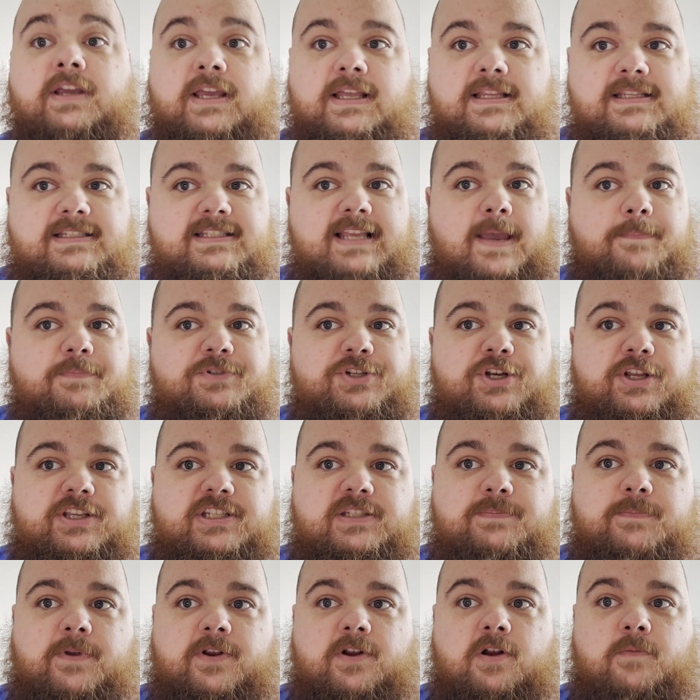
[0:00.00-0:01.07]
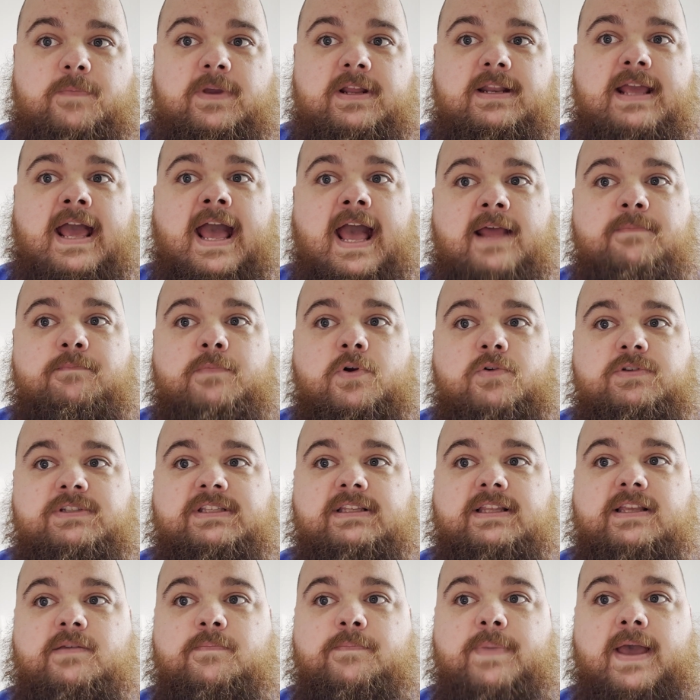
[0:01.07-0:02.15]
conception experiment had
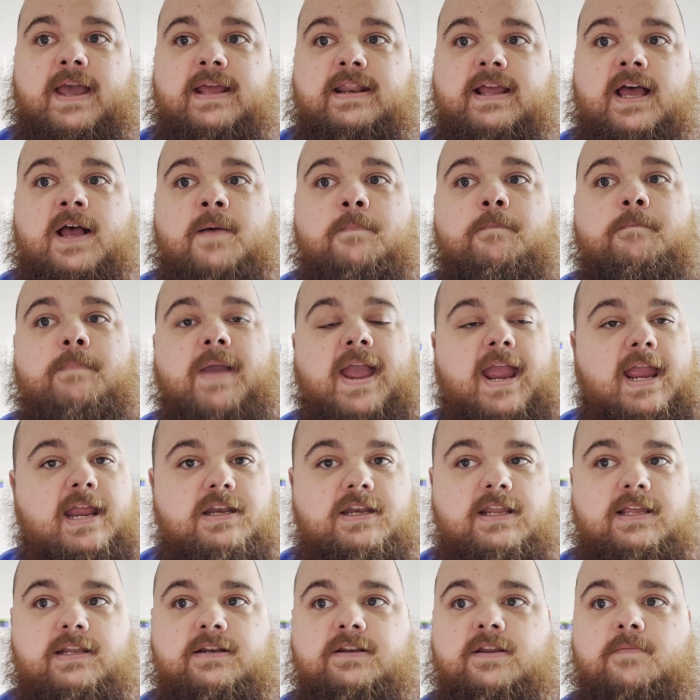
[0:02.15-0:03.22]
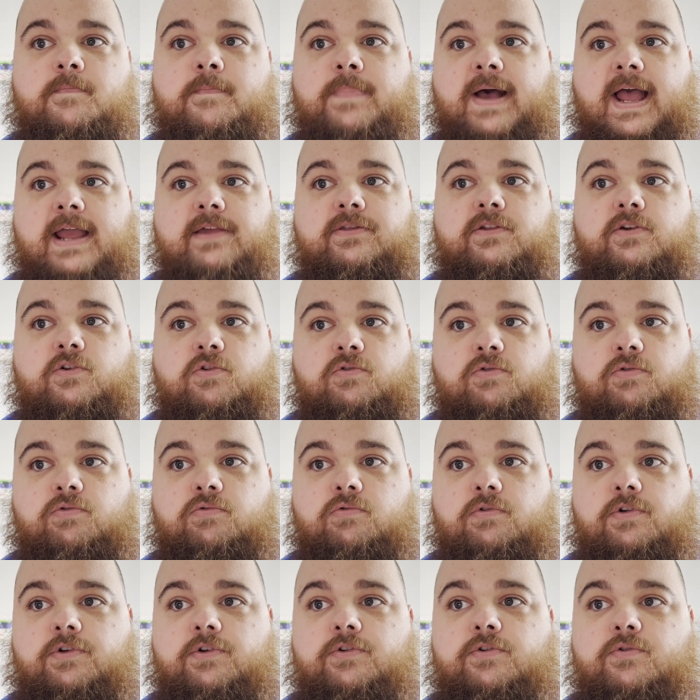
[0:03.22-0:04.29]
mostly been abandoned by the
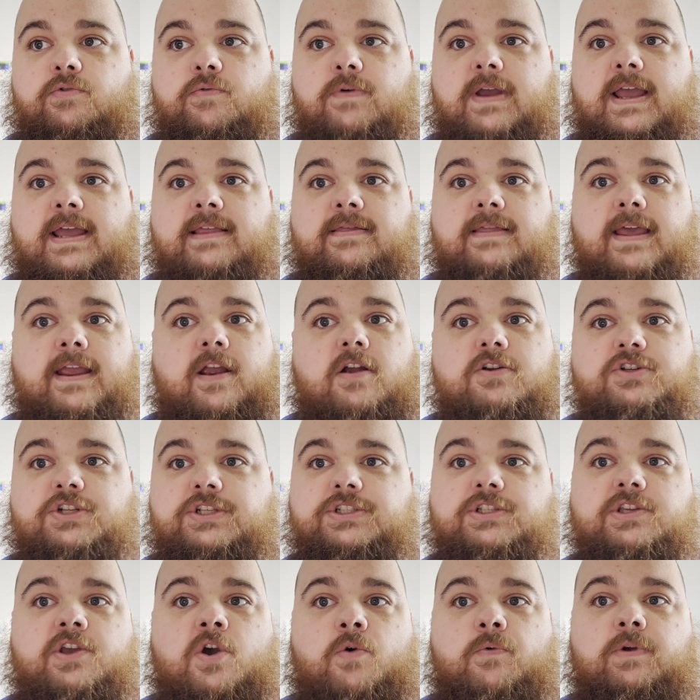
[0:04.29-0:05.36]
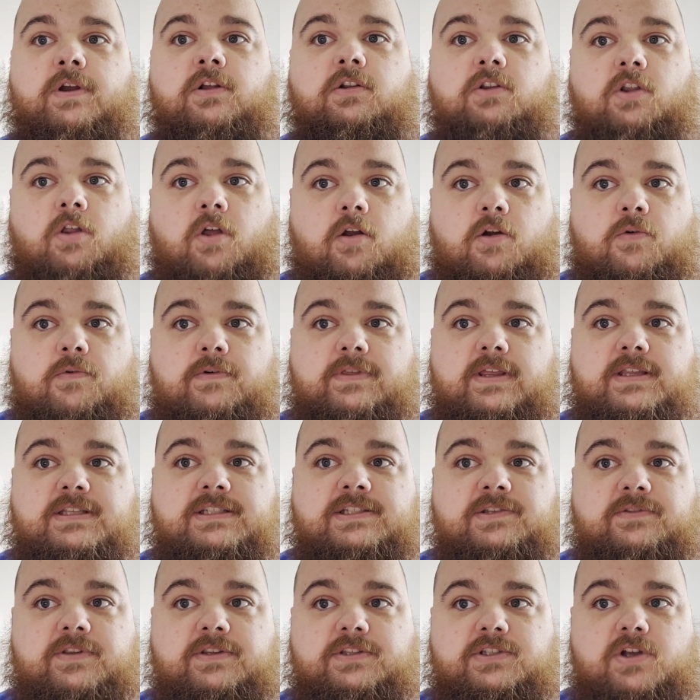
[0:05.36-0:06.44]
crew, and they are just going along with it
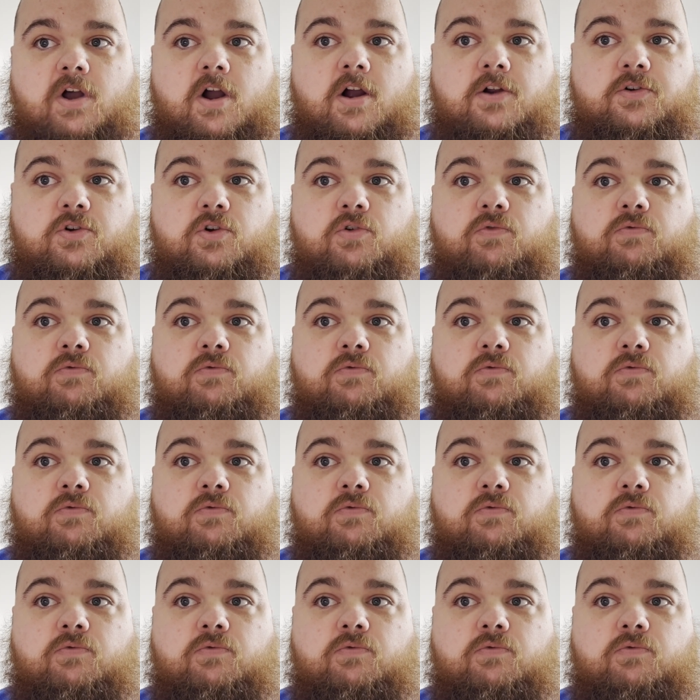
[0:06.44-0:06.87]
so the doctor